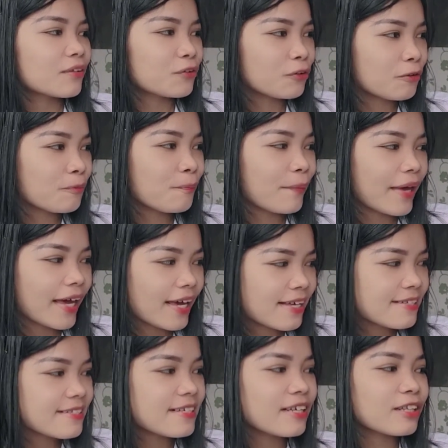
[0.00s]

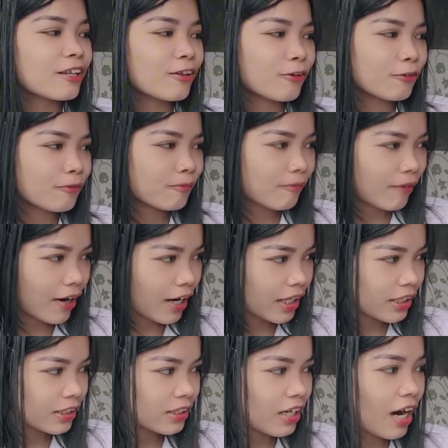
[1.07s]
Toothpaste and
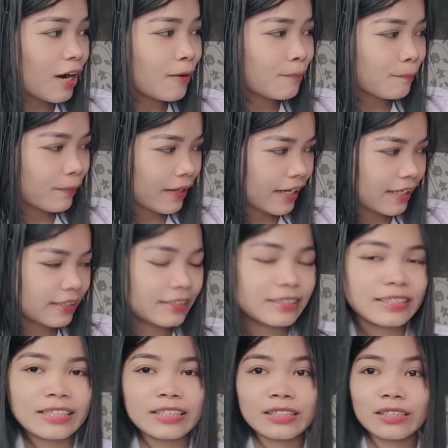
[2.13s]
toothbrush are
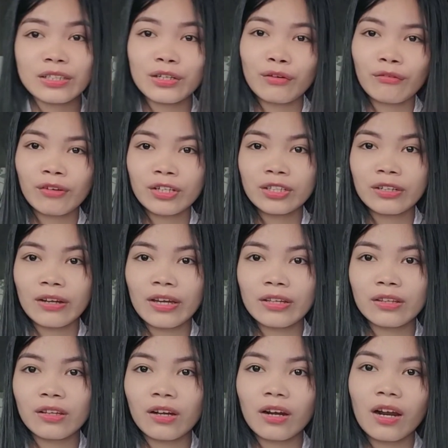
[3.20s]
placed in the
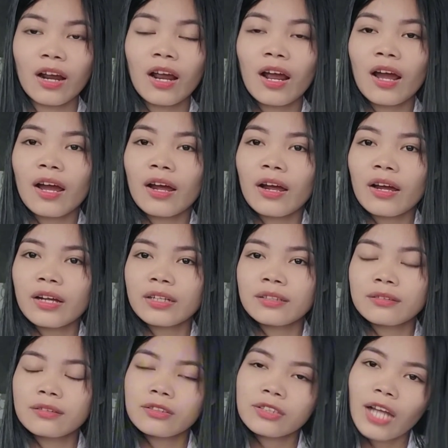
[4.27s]
refrigerator.
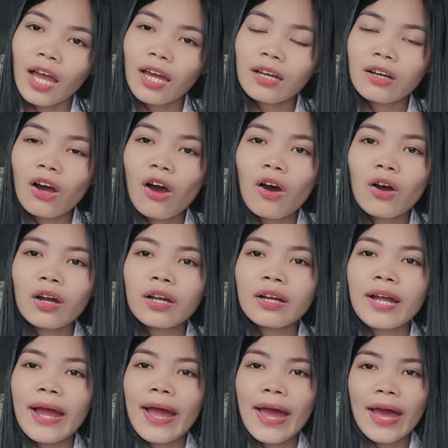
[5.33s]
Check
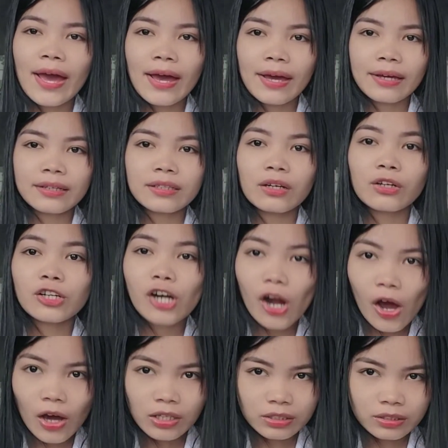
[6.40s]
or egg
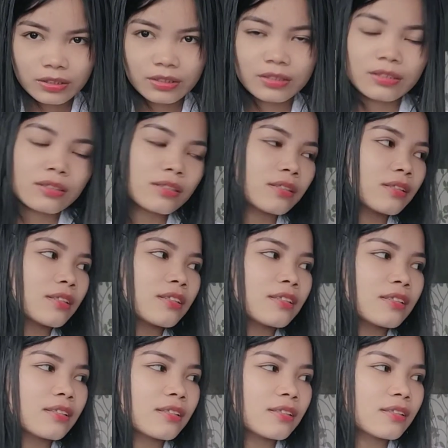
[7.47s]
cross.
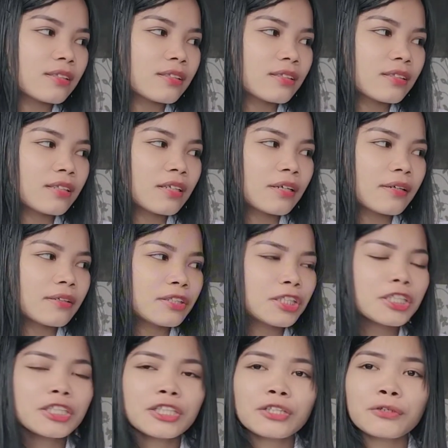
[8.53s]

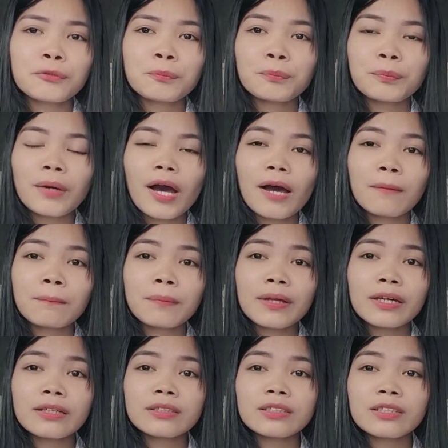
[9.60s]
Should you
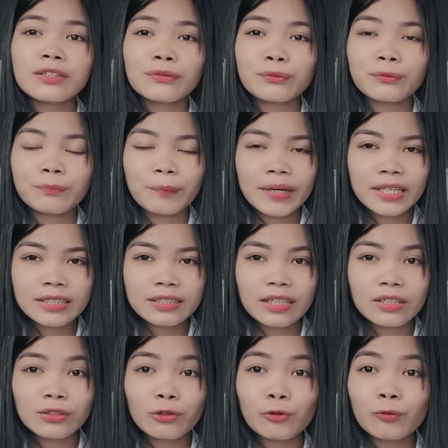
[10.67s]
place the toothpaste
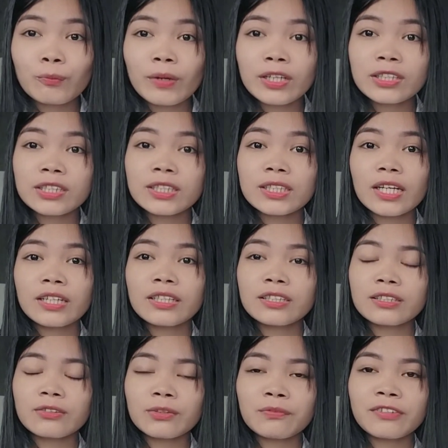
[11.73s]
and toothbrush inside
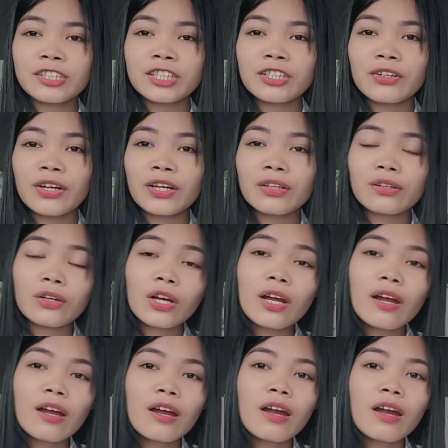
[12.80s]
the refrigerator?